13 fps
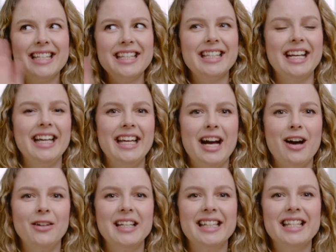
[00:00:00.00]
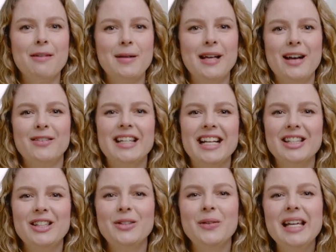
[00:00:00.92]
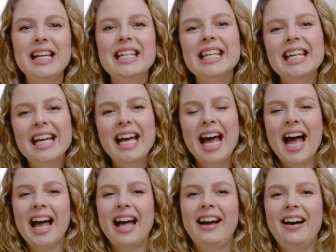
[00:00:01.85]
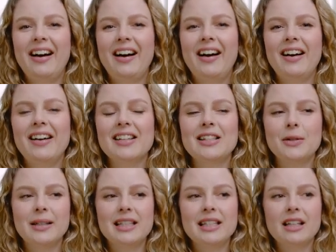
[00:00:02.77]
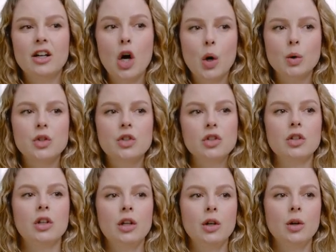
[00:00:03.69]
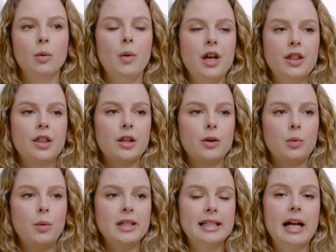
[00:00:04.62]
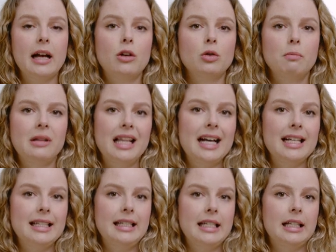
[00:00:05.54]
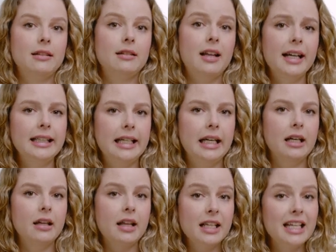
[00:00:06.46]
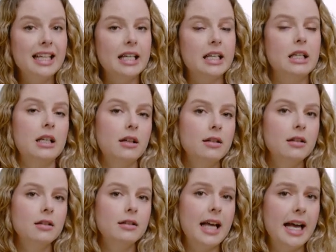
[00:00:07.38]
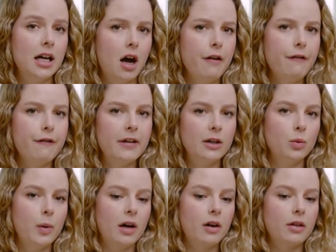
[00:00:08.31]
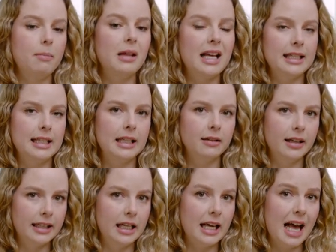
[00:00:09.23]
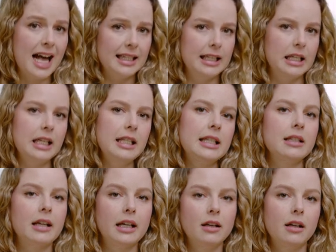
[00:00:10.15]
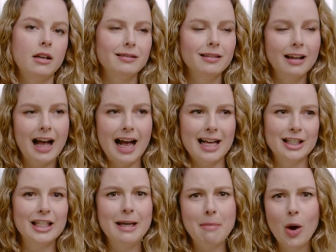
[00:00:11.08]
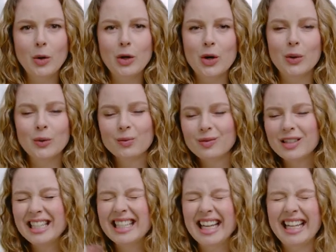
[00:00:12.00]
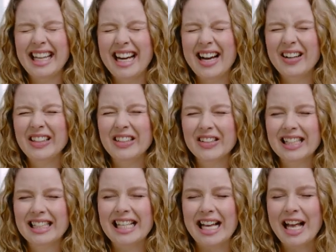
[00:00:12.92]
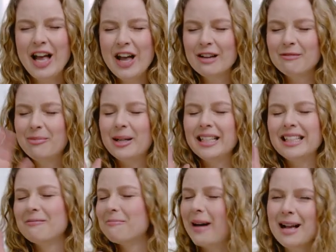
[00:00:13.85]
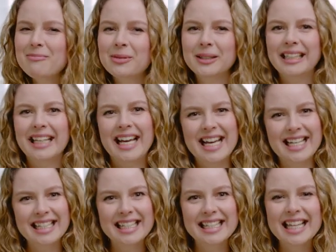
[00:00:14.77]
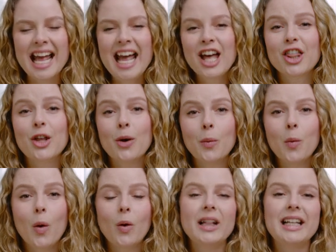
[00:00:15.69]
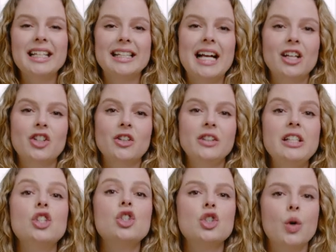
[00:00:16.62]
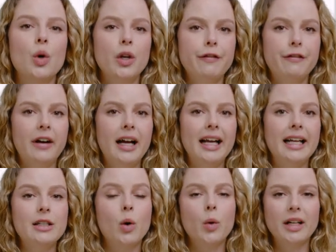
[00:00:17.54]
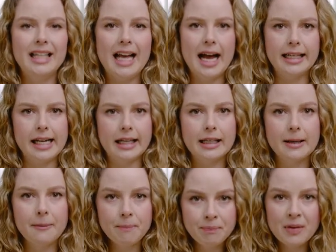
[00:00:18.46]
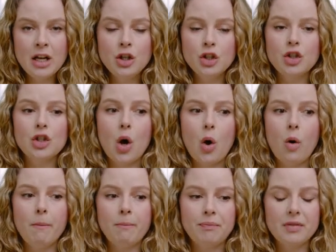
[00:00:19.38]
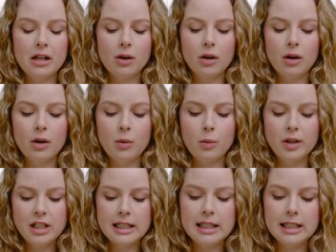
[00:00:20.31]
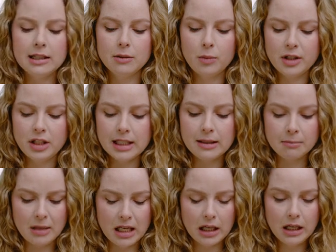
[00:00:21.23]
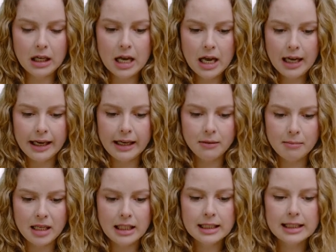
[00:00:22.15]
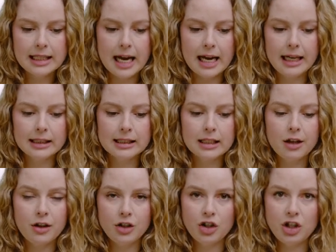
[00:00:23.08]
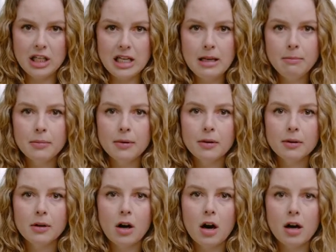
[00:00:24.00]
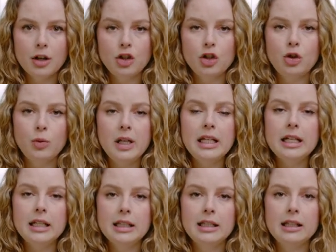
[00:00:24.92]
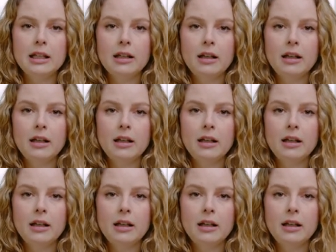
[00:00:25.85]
Check it out. It's coming out next week. So it's a coat with recycled plastic lining that you can take off and wear the plastic lining as is, like as a kimono. Check it out. You'll see. But my point is the wool is actually certified organic. So what does it mean? It means that the sheep are treated